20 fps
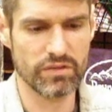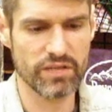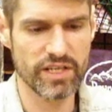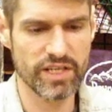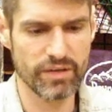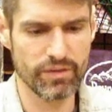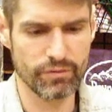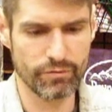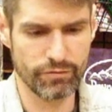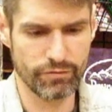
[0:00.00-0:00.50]

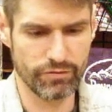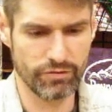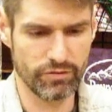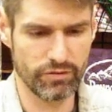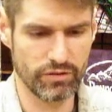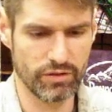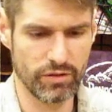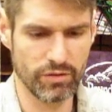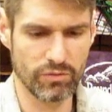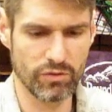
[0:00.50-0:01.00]
nymph,
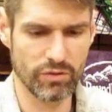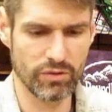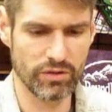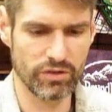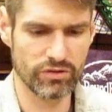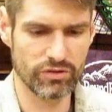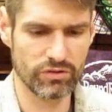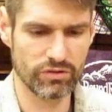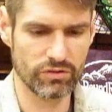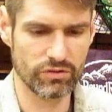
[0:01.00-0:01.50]
I'm
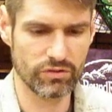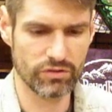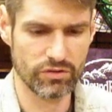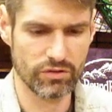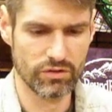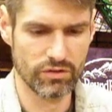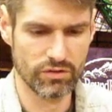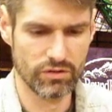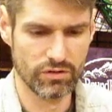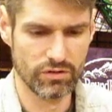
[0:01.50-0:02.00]
going to
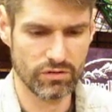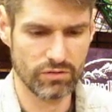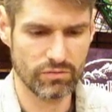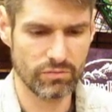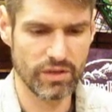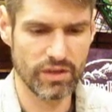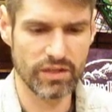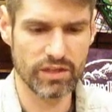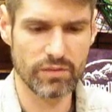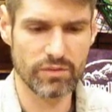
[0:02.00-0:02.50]

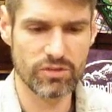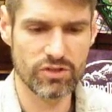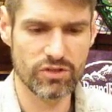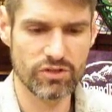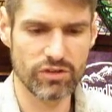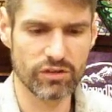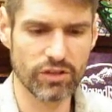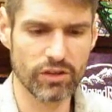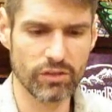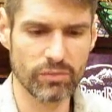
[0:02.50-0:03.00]
make them
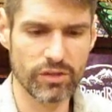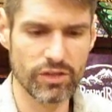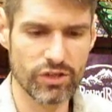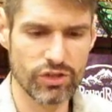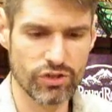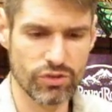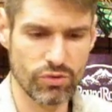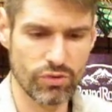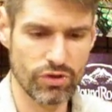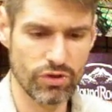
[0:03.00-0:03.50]
just a little
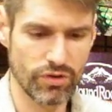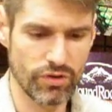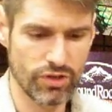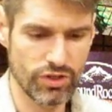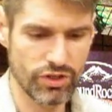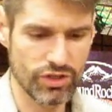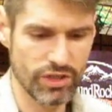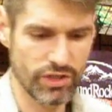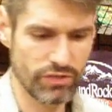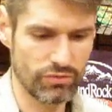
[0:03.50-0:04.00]
bit shorter
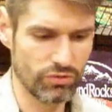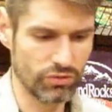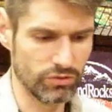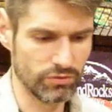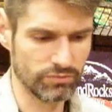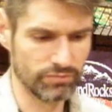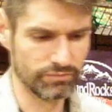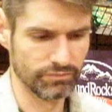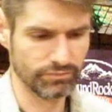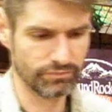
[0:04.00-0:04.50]
in
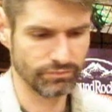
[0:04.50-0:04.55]
general.